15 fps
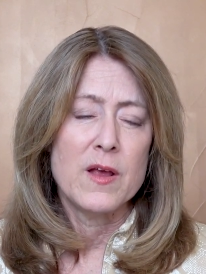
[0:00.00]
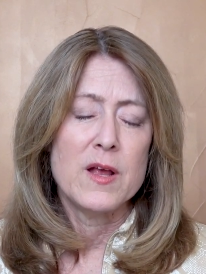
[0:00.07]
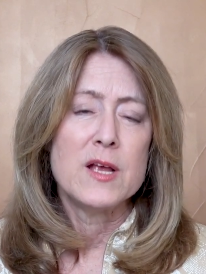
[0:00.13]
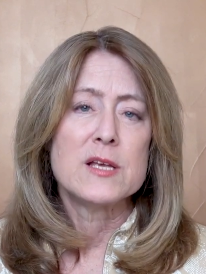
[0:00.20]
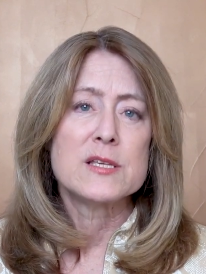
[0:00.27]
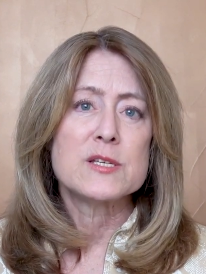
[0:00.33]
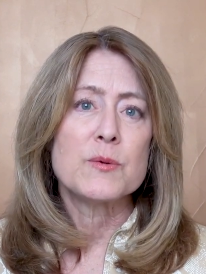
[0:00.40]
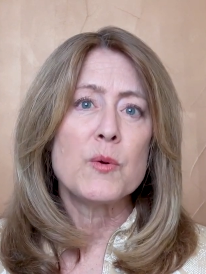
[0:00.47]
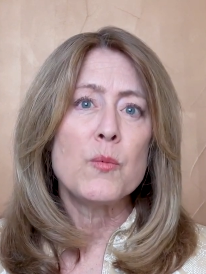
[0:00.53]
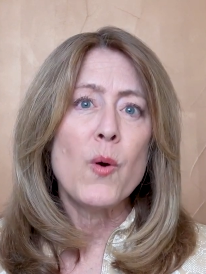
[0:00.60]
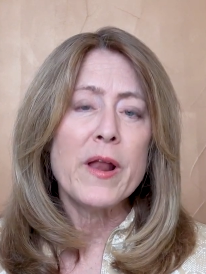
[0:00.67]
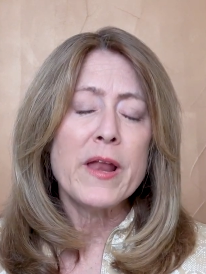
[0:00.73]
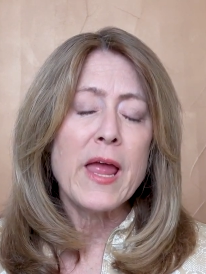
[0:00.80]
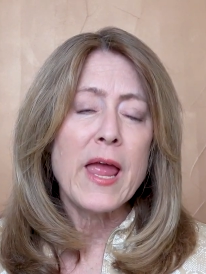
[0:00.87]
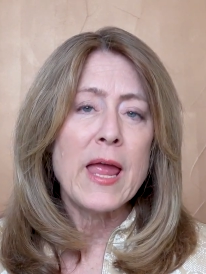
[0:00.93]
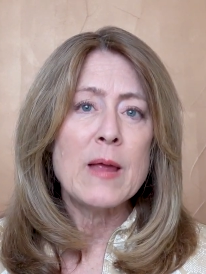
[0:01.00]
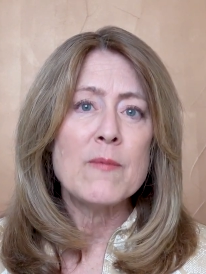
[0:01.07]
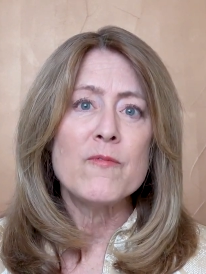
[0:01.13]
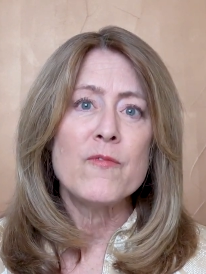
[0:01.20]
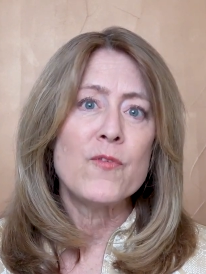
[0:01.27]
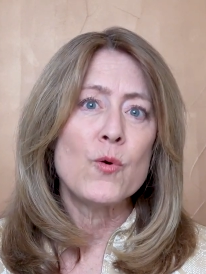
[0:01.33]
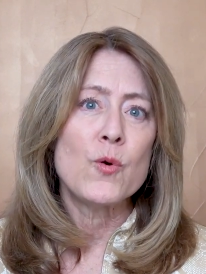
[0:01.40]
So we want to aim
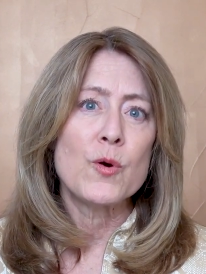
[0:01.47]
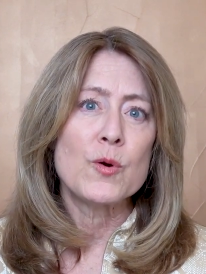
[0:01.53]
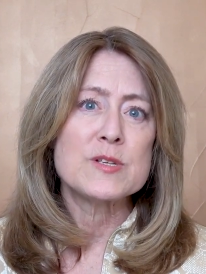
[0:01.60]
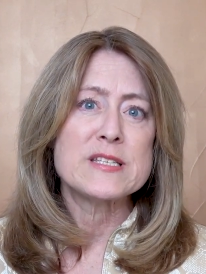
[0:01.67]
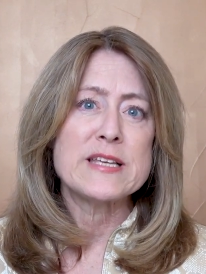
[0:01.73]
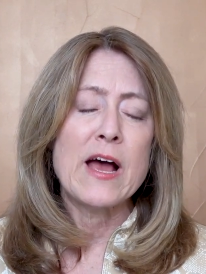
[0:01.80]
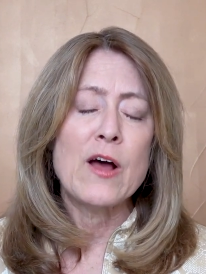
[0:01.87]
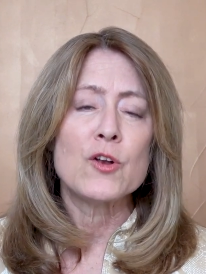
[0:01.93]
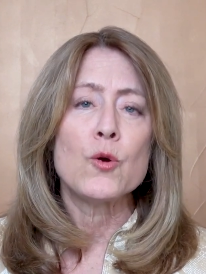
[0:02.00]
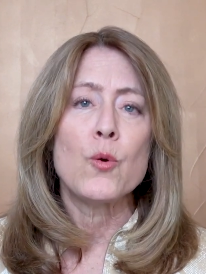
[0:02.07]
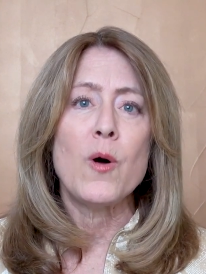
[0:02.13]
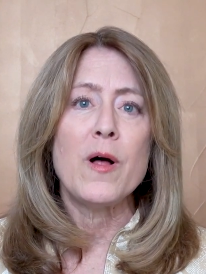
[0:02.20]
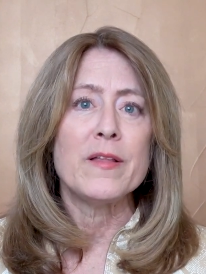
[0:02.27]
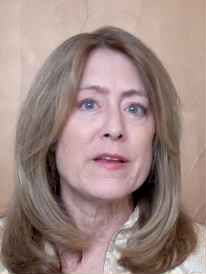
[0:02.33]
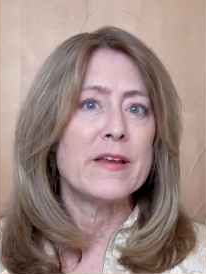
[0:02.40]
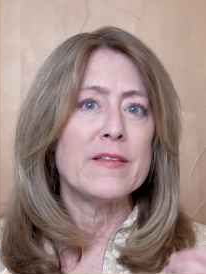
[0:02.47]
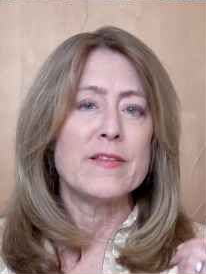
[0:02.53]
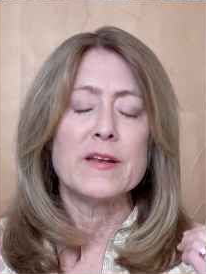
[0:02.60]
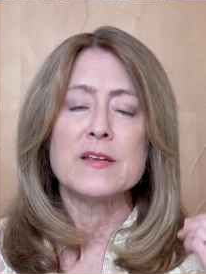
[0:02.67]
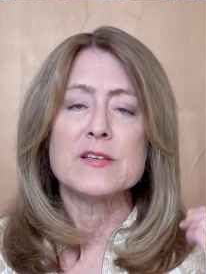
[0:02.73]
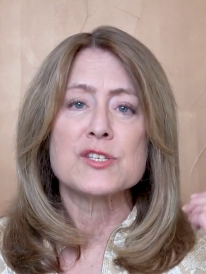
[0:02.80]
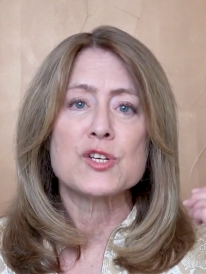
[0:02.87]
for sound quality
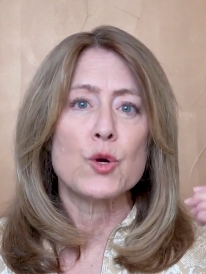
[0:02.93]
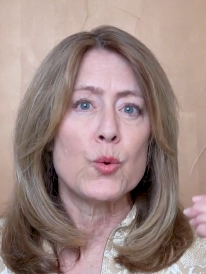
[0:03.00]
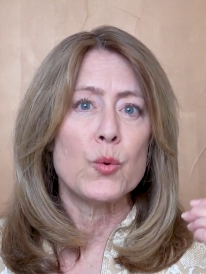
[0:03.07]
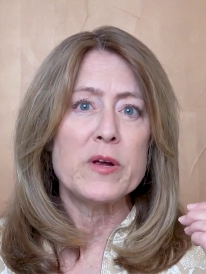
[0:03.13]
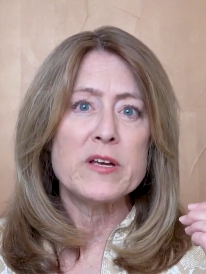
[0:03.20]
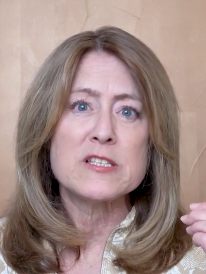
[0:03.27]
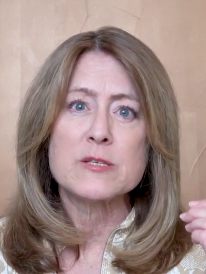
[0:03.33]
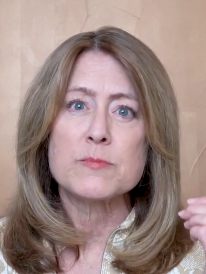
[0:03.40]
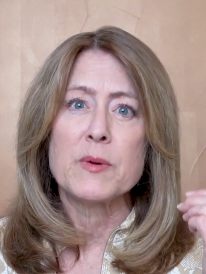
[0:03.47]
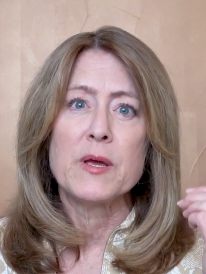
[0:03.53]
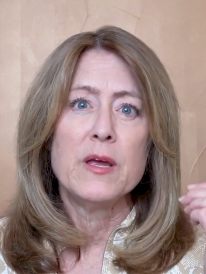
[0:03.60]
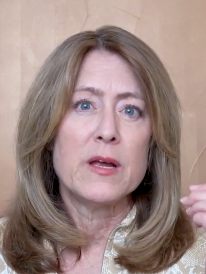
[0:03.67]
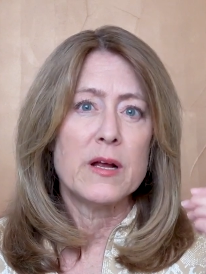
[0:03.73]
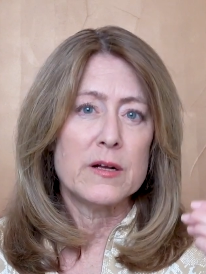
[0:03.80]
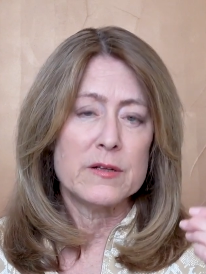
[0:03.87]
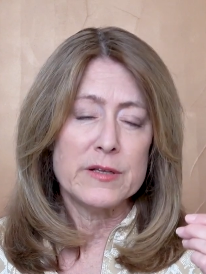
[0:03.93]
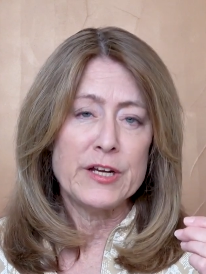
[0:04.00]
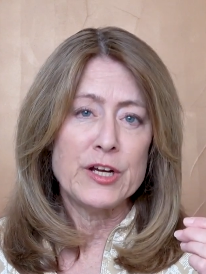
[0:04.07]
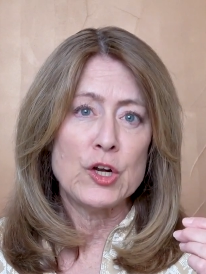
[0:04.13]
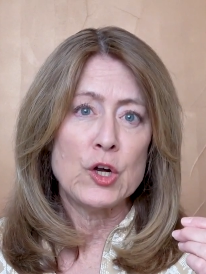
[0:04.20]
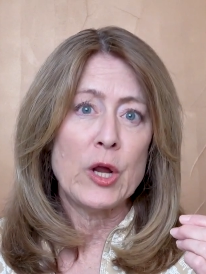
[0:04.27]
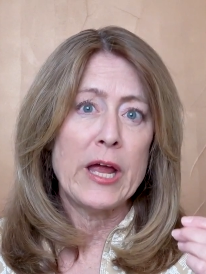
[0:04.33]
that is crisp,
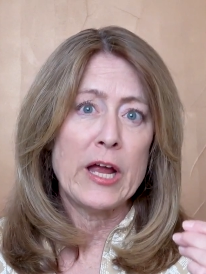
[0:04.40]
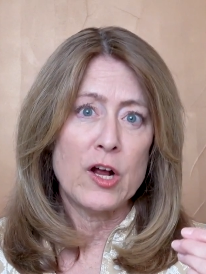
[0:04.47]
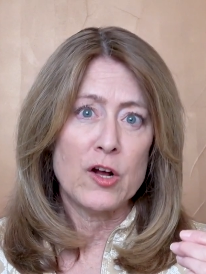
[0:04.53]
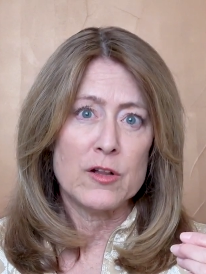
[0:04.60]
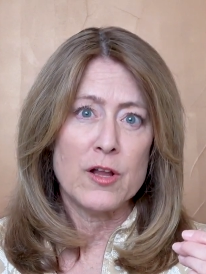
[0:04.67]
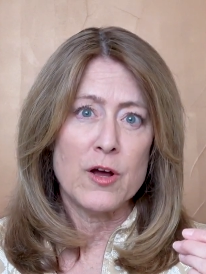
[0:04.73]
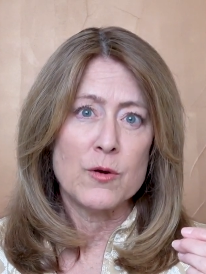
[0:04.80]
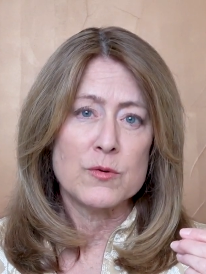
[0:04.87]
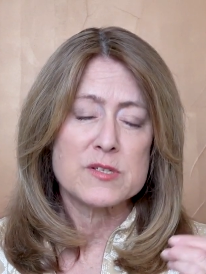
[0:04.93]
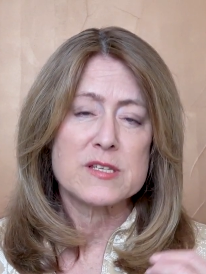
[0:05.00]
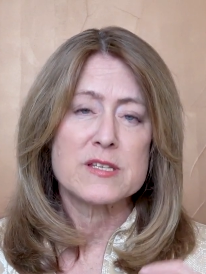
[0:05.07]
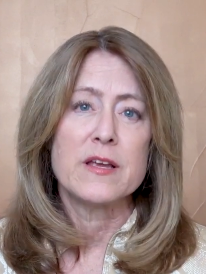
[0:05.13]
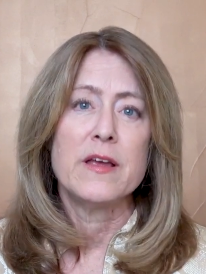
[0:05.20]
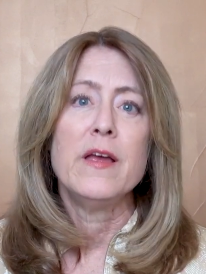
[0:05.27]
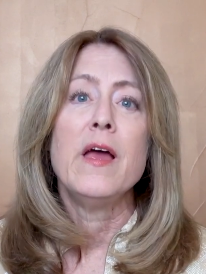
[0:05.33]
clear, and close,